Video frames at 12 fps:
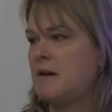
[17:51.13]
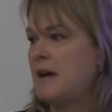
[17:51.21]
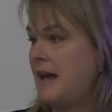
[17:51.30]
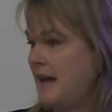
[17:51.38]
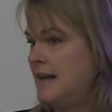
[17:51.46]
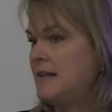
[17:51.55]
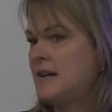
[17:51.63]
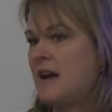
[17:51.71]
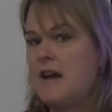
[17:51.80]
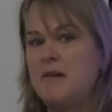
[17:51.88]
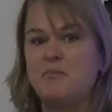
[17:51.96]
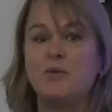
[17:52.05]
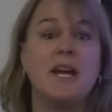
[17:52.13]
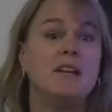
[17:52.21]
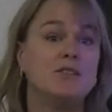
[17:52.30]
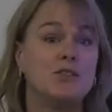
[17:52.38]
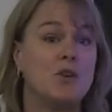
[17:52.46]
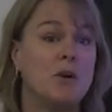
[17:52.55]
ahead of time
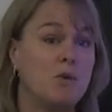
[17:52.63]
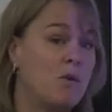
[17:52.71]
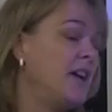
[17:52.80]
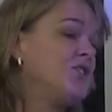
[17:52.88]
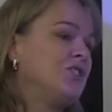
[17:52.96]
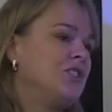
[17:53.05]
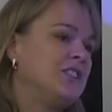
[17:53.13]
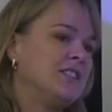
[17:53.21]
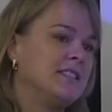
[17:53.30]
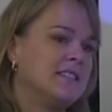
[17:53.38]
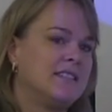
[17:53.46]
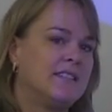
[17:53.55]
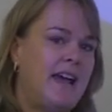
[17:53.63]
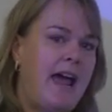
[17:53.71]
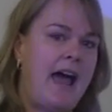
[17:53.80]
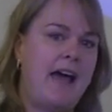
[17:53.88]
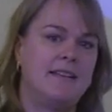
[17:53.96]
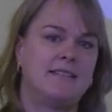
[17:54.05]
brainstorm questions to
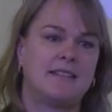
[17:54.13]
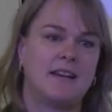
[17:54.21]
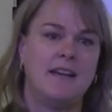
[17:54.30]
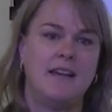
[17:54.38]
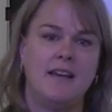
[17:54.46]
ask